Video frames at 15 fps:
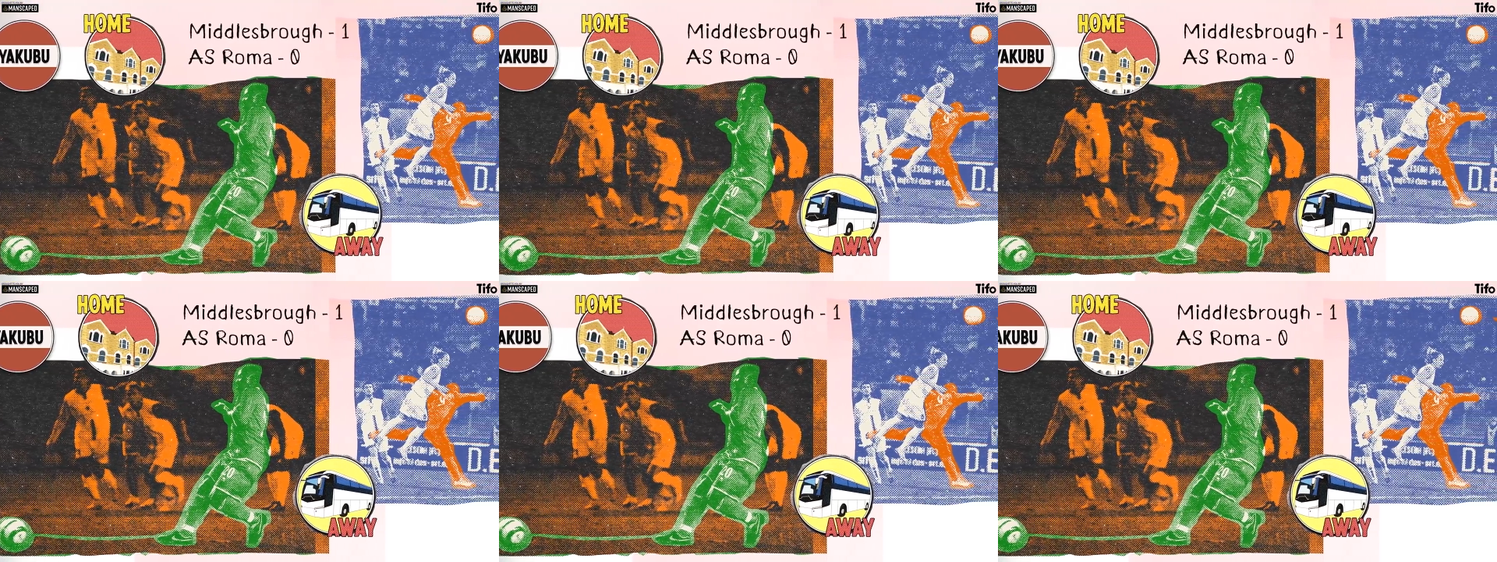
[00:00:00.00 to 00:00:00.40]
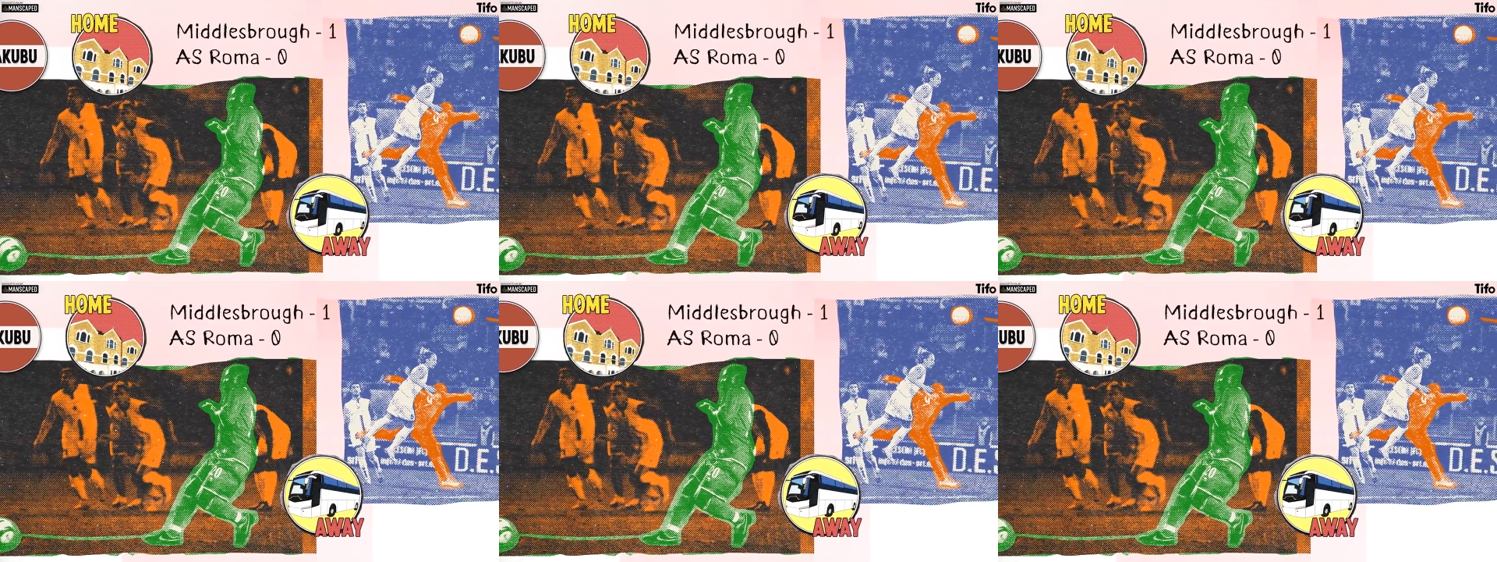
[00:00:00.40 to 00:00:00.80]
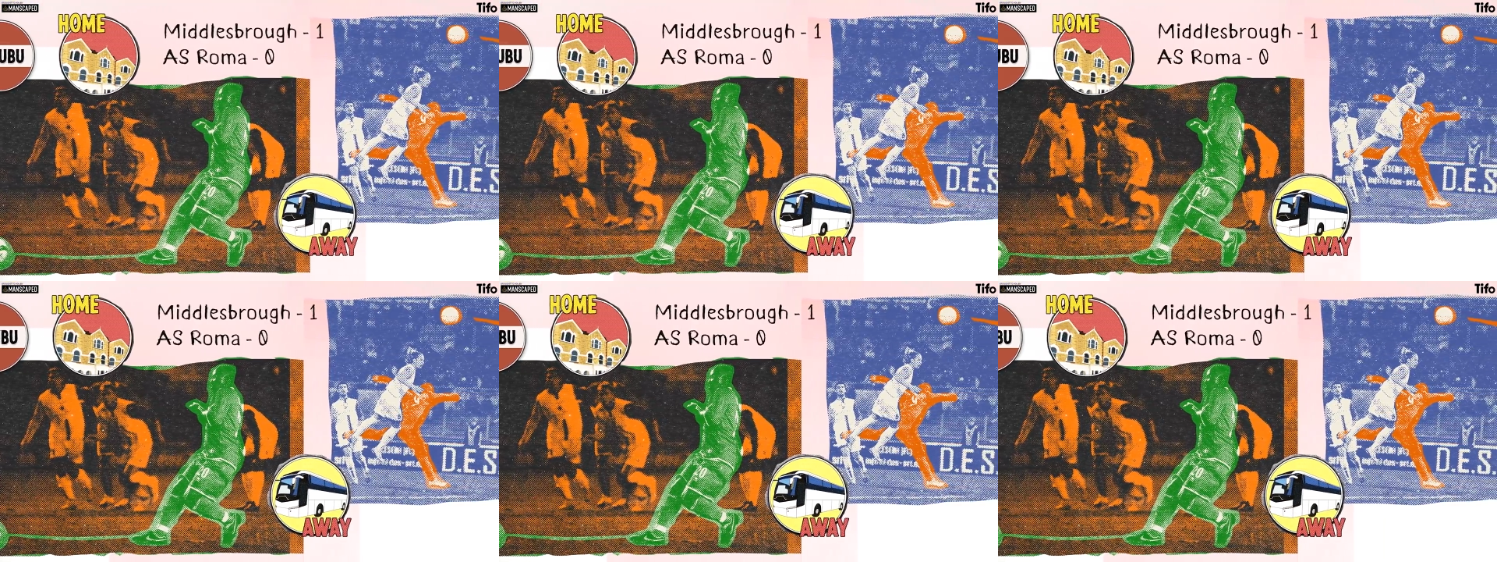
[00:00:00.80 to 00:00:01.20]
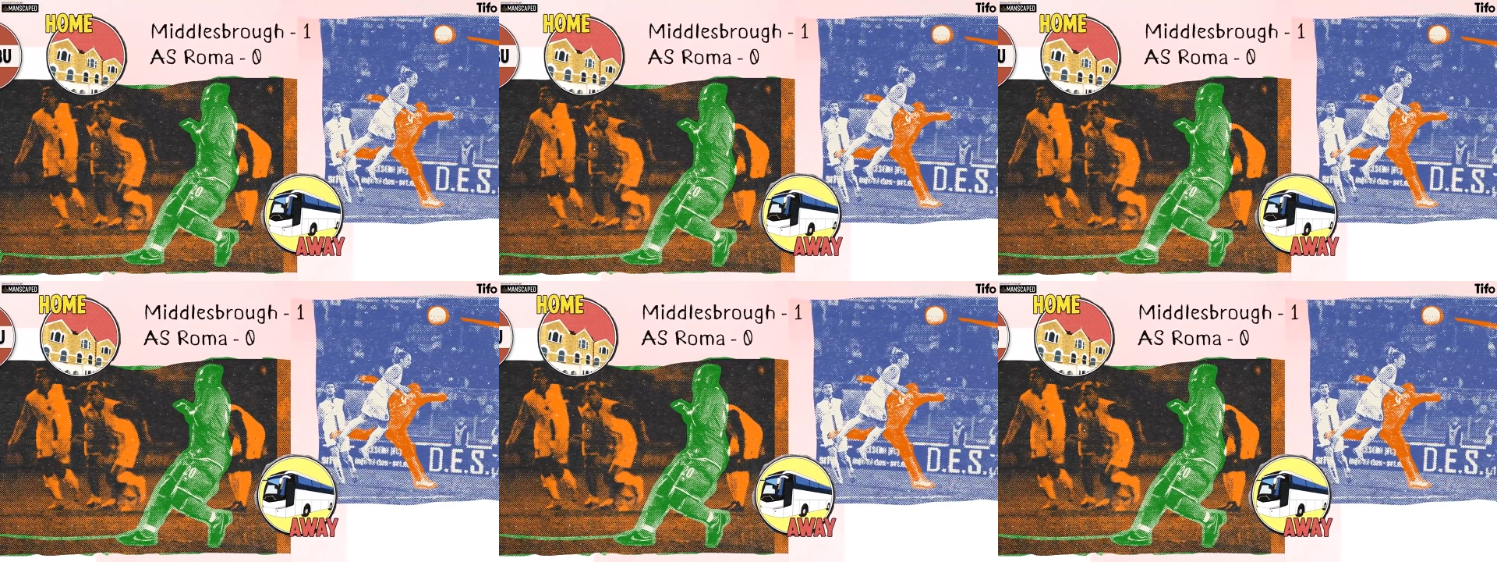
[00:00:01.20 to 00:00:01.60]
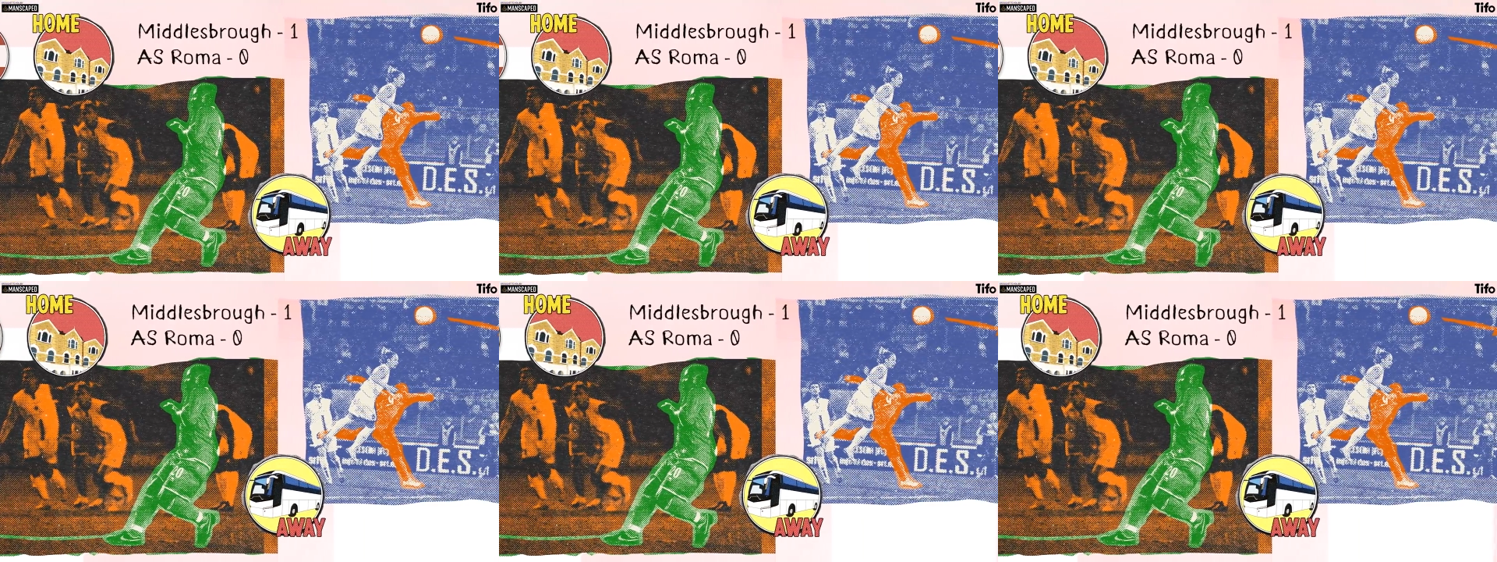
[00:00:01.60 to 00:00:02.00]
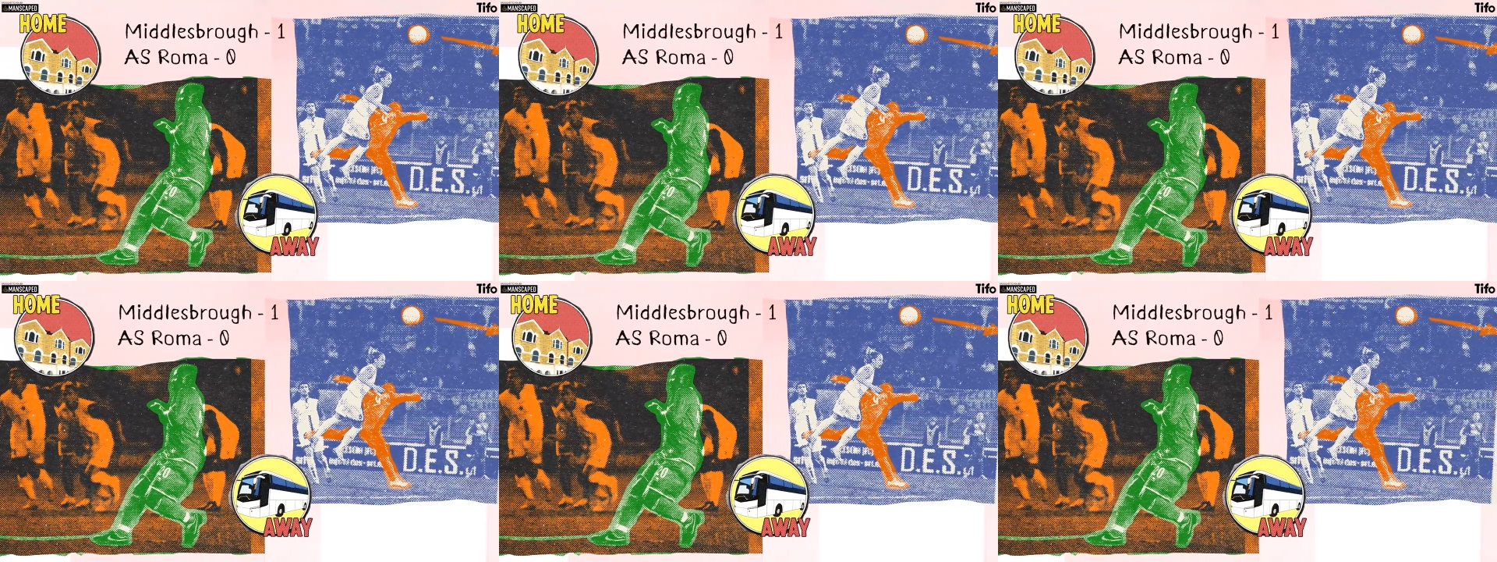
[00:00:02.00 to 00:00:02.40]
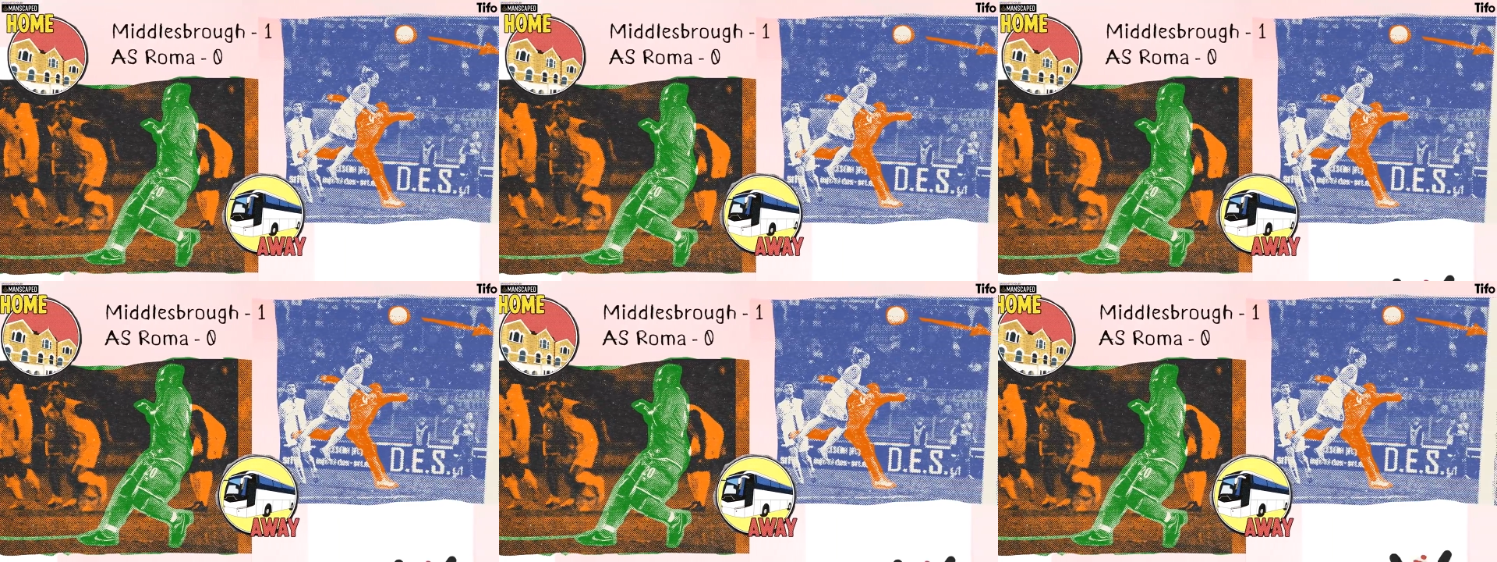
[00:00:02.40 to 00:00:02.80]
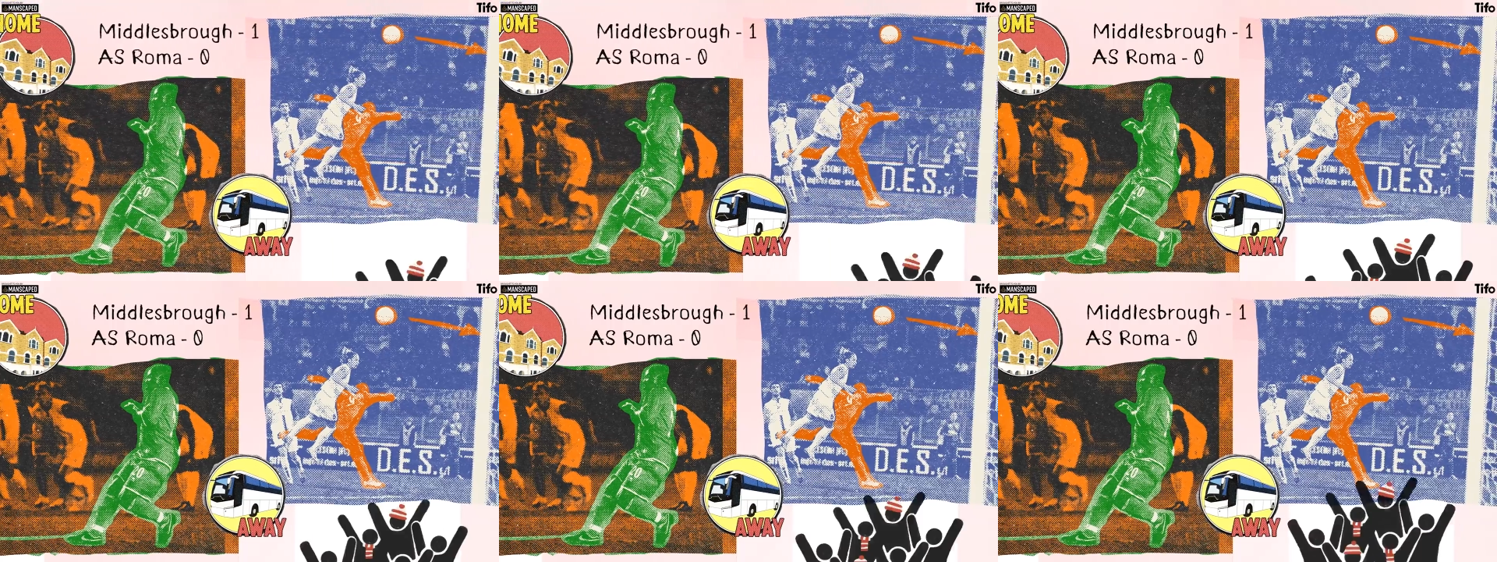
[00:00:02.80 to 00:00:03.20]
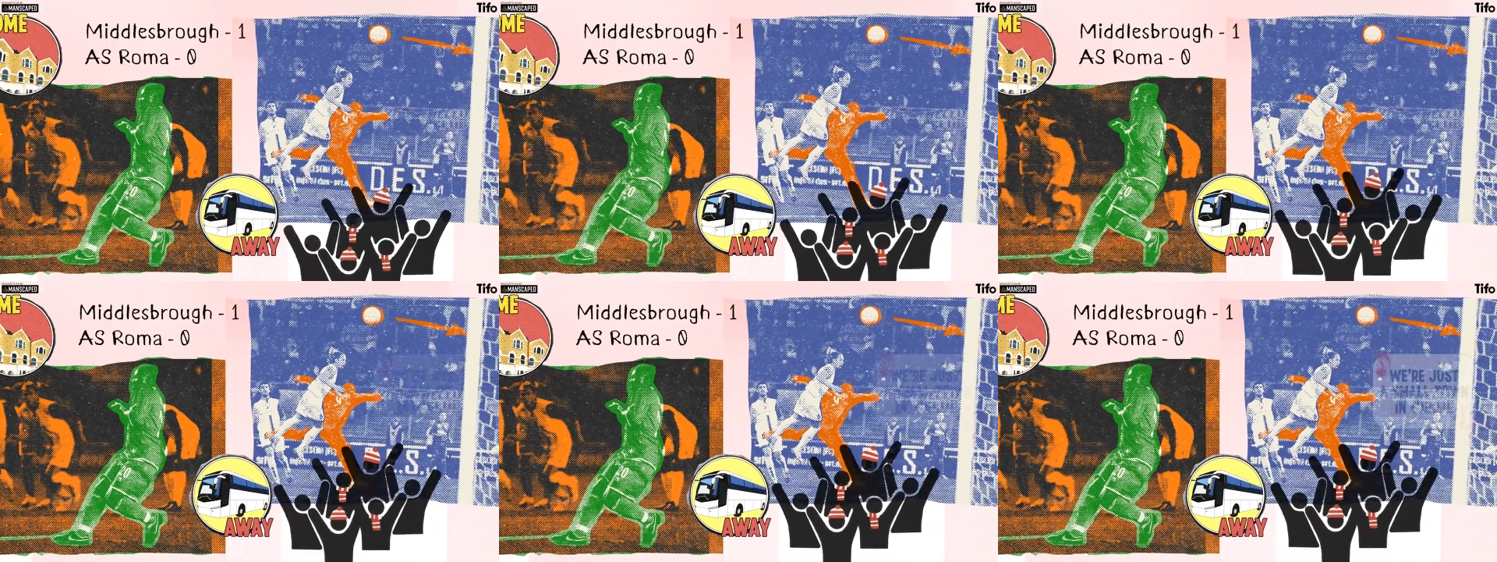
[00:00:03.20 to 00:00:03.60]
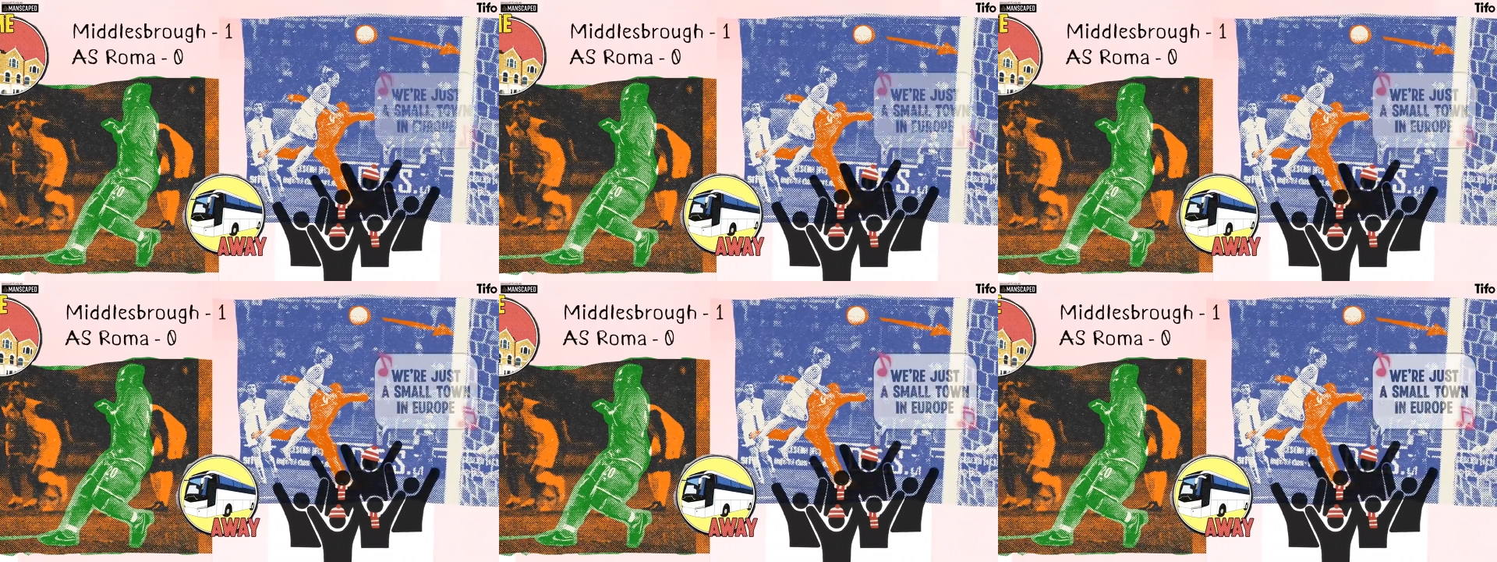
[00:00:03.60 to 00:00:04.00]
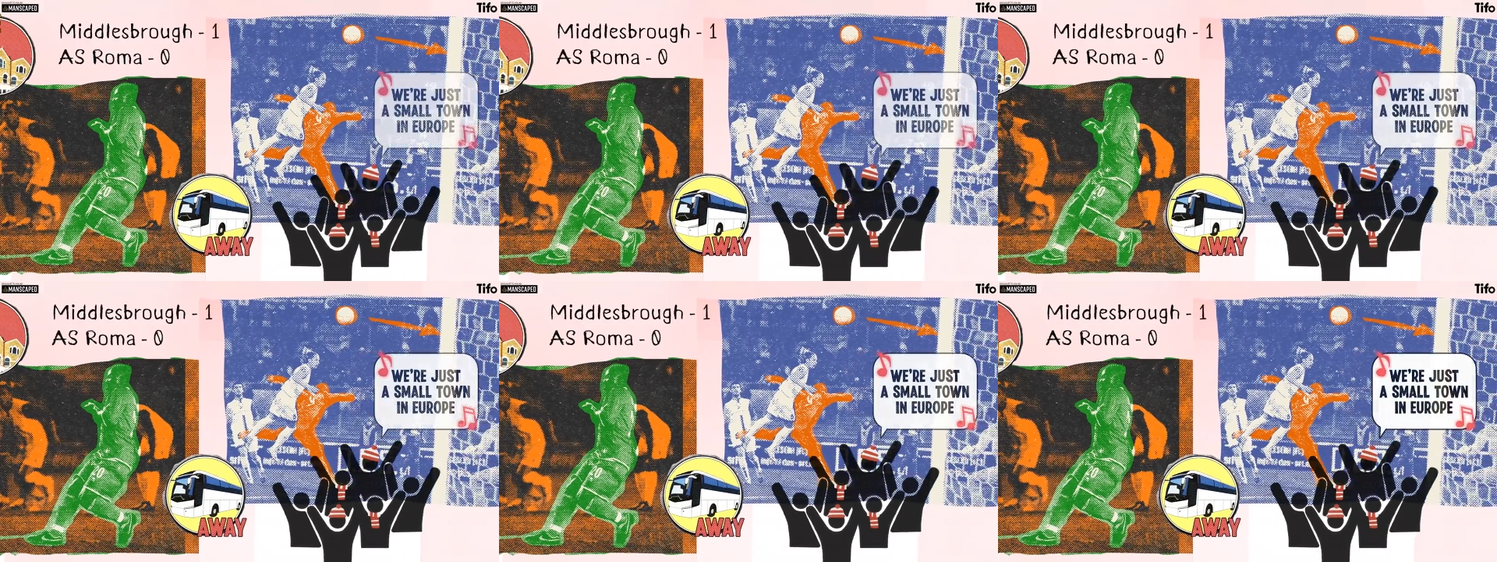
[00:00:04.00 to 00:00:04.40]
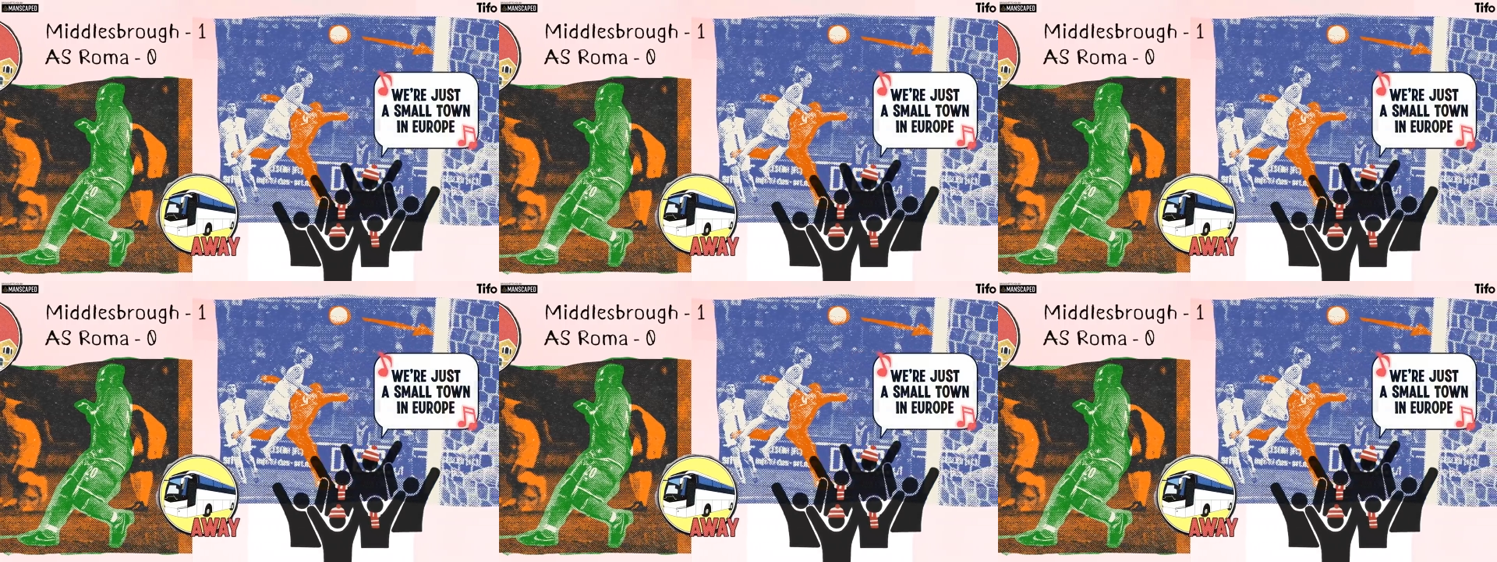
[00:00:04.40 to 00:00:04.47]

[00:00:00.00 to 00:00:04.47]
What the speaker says: (no speaker visible)